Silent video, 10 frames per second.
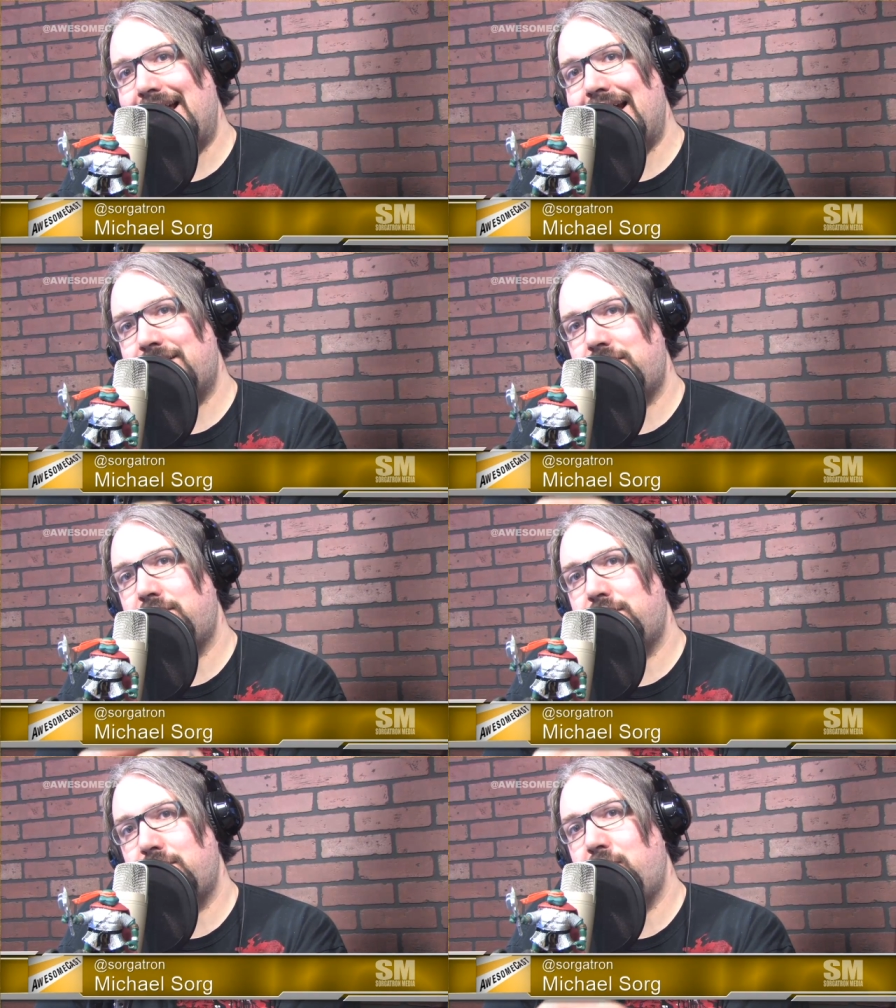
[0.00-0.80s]
as you
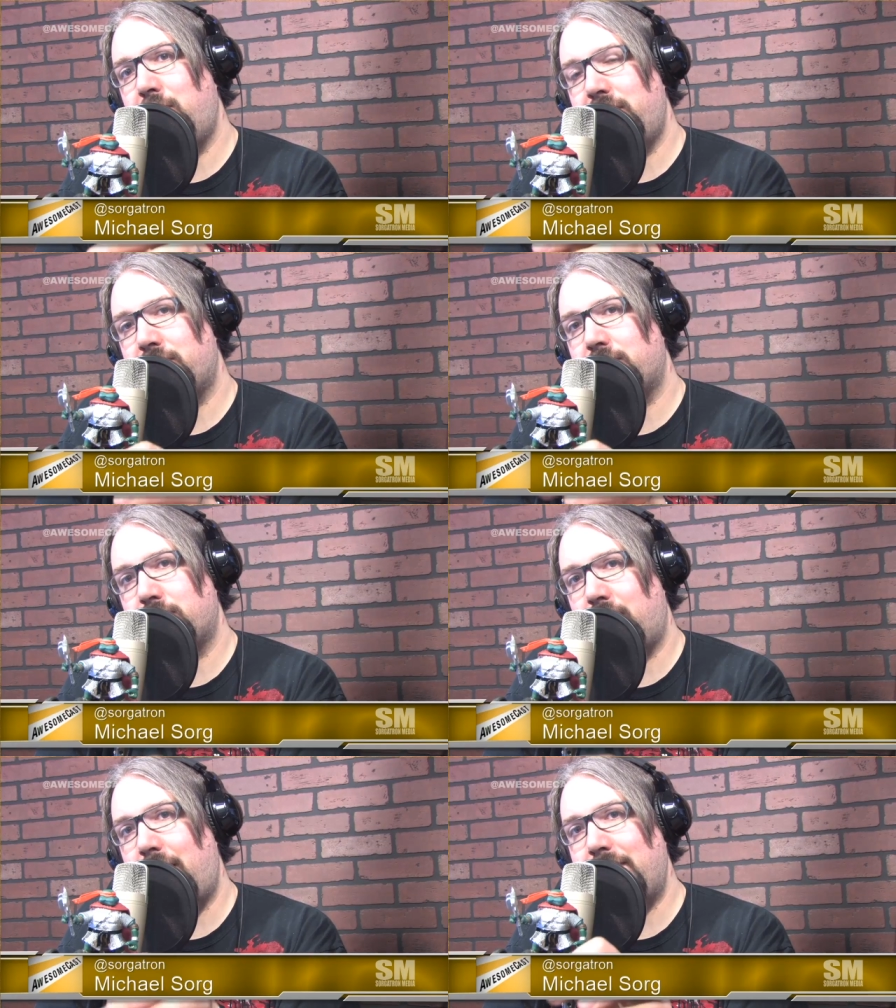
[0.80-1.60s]
do when you're
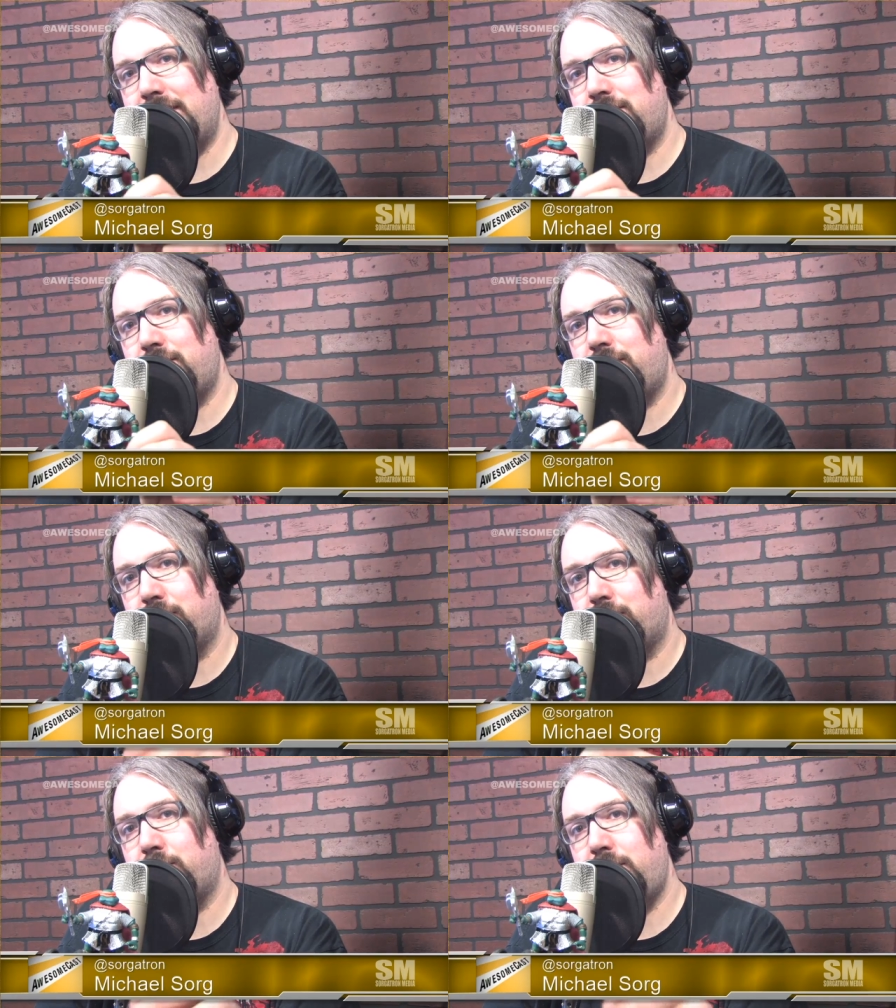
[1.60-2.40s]
subscribing to
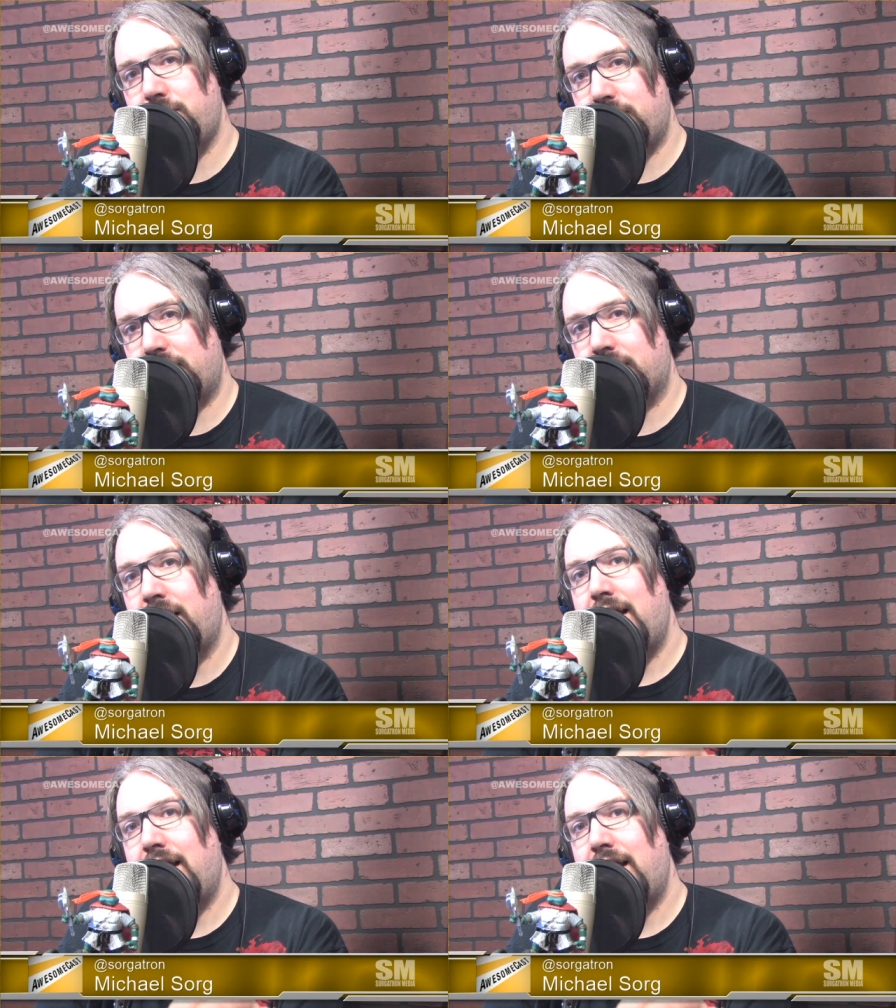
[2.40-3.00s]
Google Music.